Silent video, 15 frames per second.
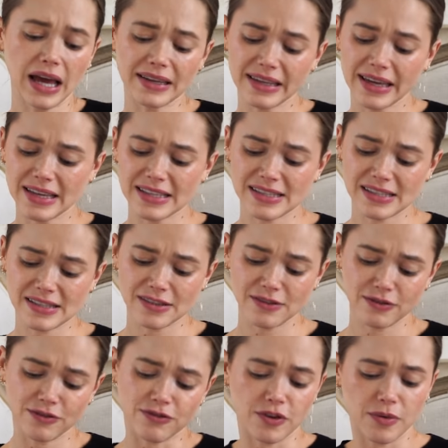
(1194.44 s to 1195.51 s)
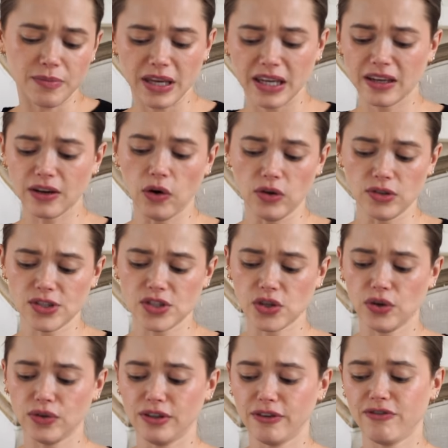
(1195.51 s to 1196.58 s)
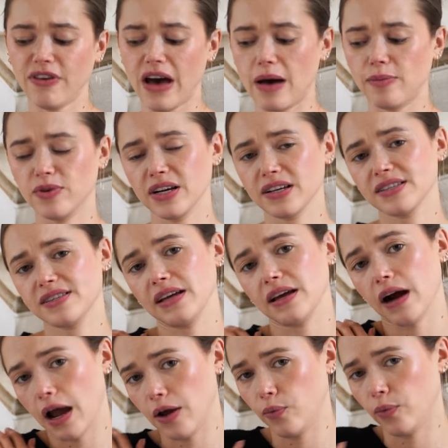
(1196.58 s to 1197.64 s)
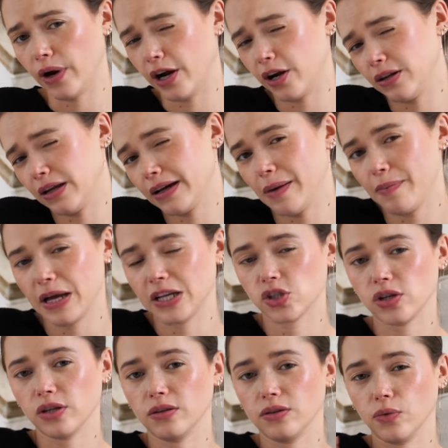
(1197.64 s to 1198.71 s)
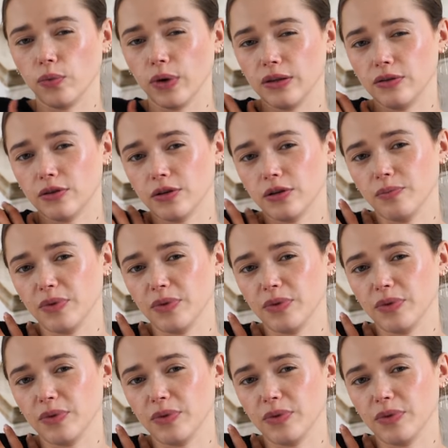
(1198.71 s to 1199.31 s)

I guess for me also the fabrics that I wear, like I mentioned, in the winter,